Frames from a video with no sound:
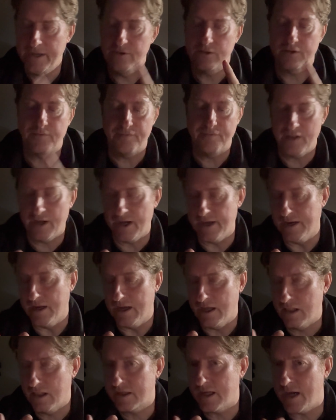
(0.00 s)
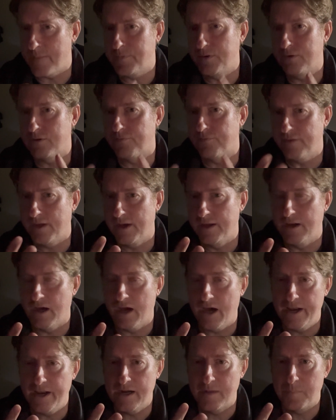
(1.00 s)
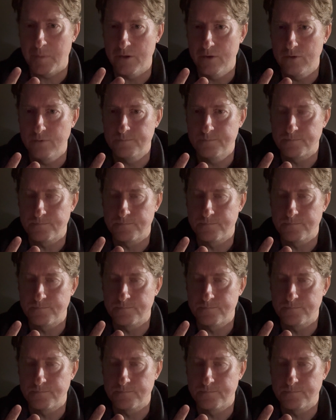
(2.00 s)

you could fly in a helicopter, you could fly in a hot air balloon.